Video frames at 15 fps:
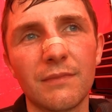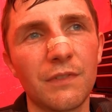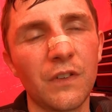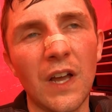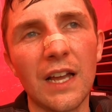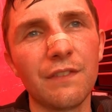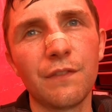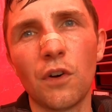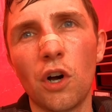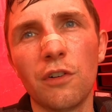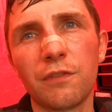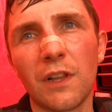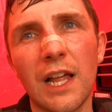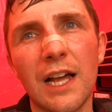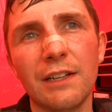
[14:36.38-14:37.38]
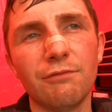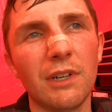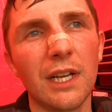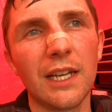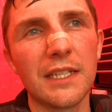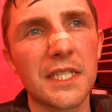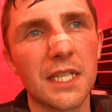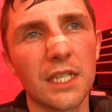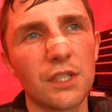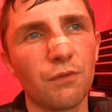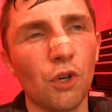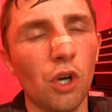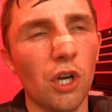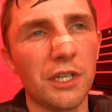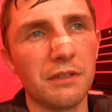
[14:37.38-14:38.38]
5 foot offline really, 6
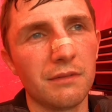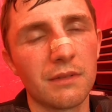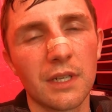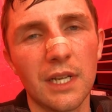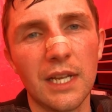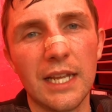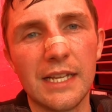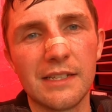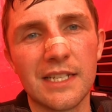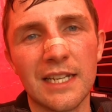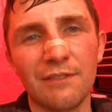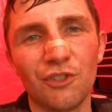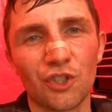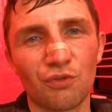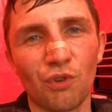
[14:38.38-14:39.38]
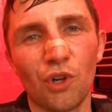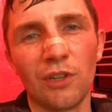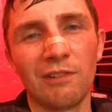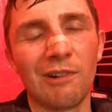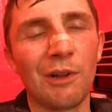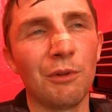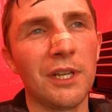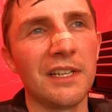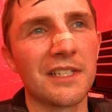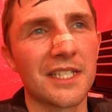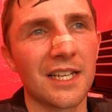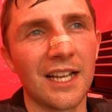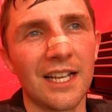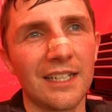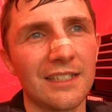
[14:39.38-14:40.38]
foot, and Dave just rolled it round the
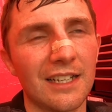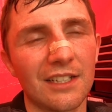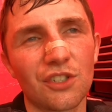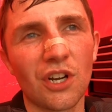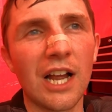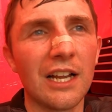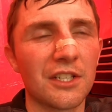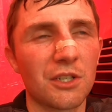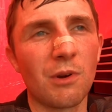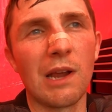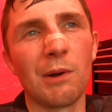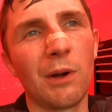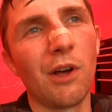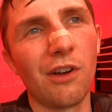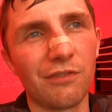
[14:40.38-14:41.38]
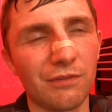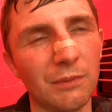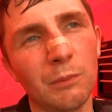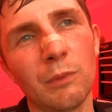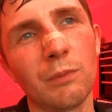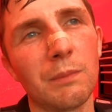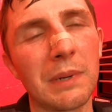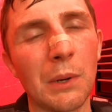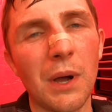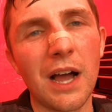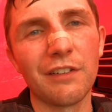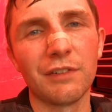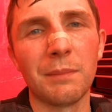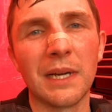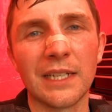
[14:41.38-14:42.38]
inside. I tried to square it off and about
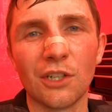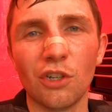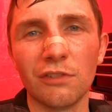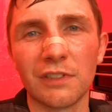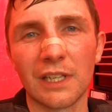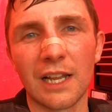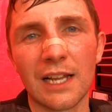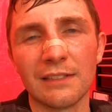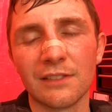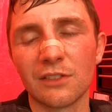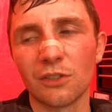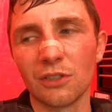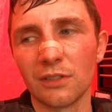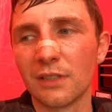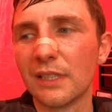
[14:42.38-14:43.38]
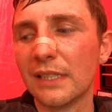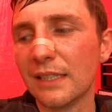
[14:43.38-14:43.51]
half a bike over the line, so